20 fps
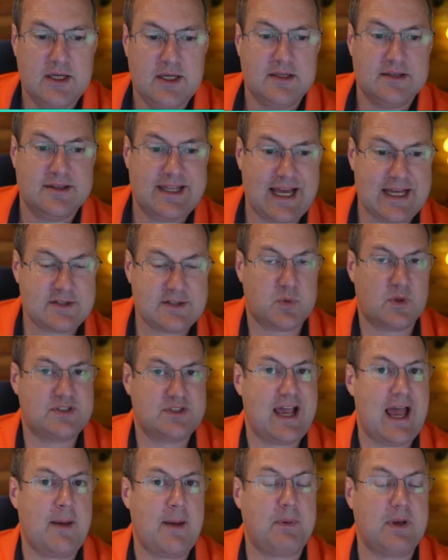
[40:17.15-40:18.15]
That's what's
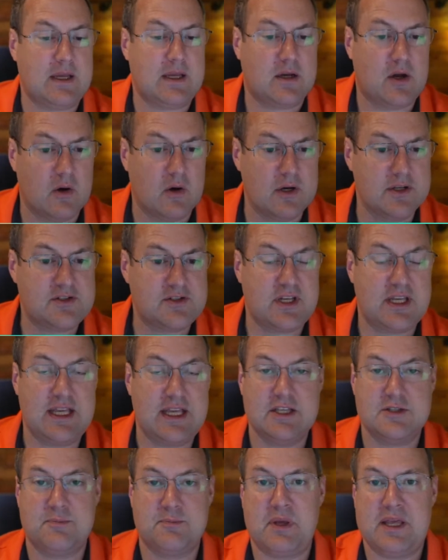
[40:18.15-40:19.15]
happening. Currency
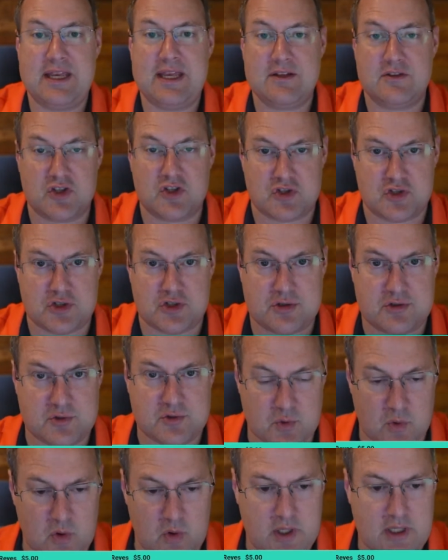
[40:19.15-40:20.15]
is being
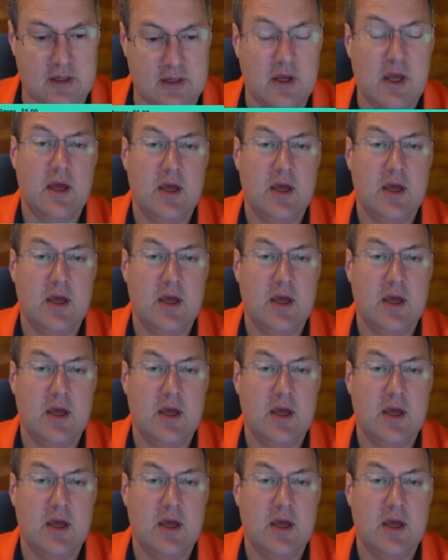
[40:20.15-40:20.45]
destroyed